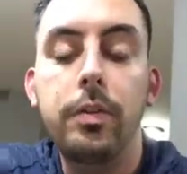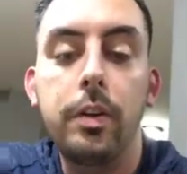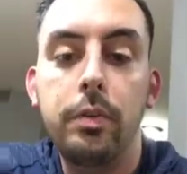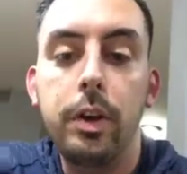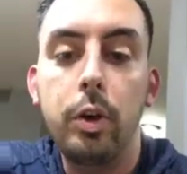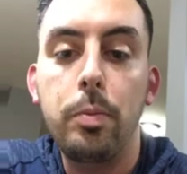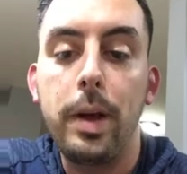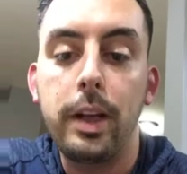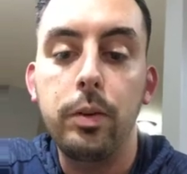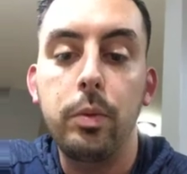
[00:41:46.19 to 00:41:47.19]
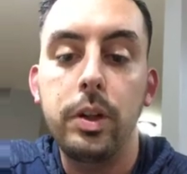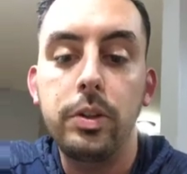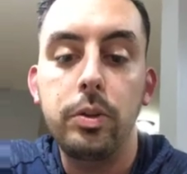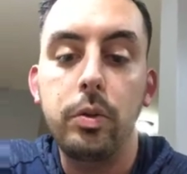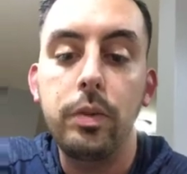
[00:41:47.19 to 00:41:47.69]
Feel free to go back and
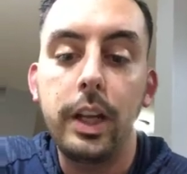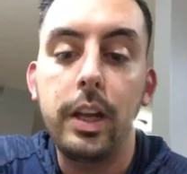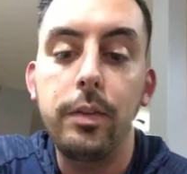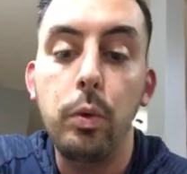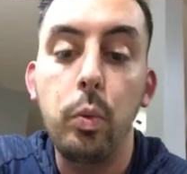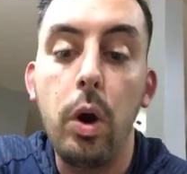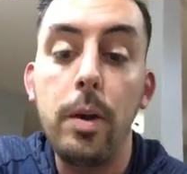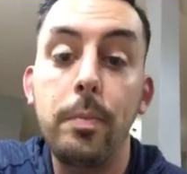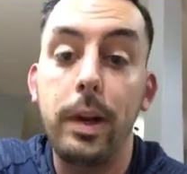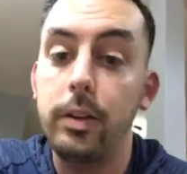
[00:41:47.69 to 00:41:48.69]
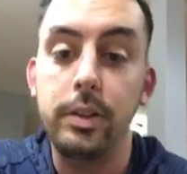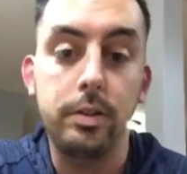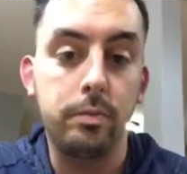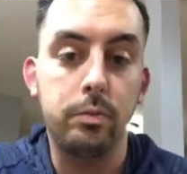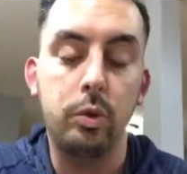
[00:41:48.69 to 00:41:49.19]
watch this over again if you want, but I'll
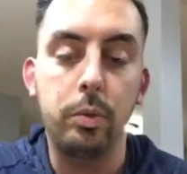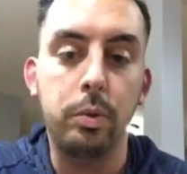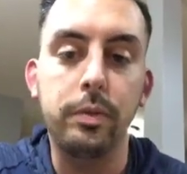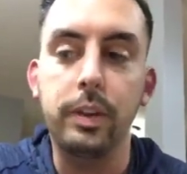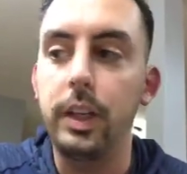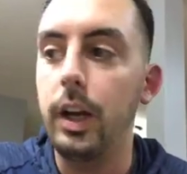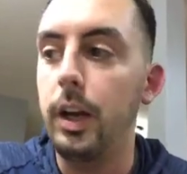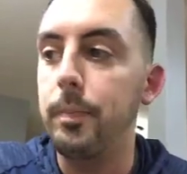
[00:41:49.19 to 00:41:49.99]
just sort of briefly